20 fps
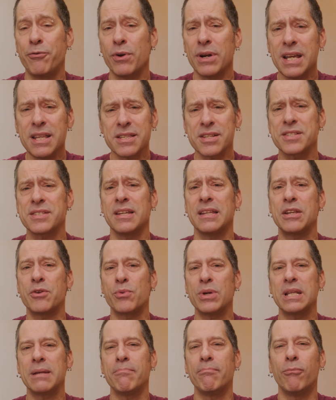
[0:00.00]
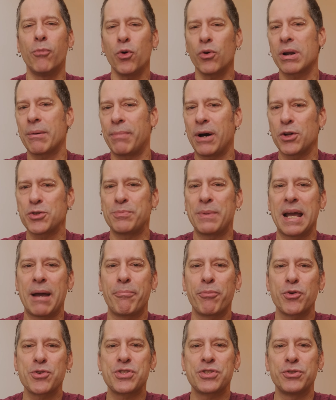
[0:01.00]
you're interested in reading more about my
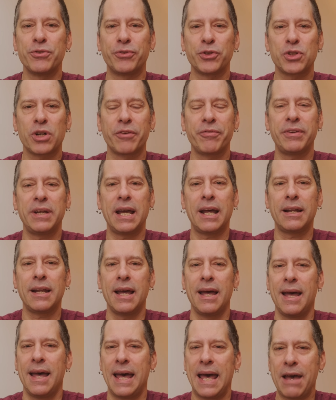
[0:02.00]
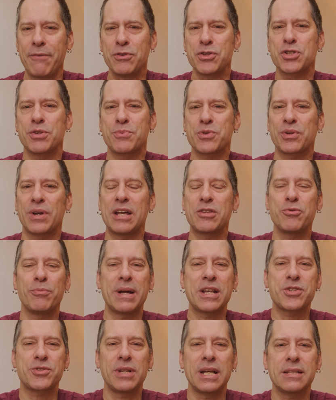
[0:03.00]
approach to photography and haven't subscribed to my
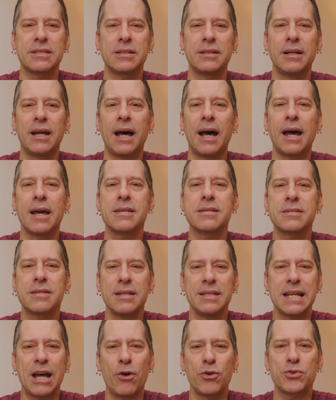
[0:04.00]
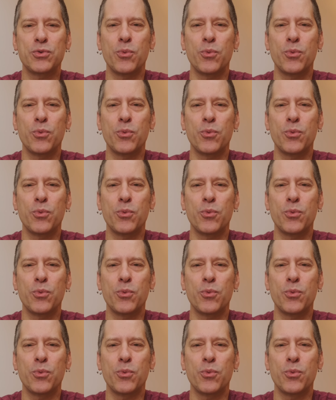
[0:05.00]
newsletter, I send out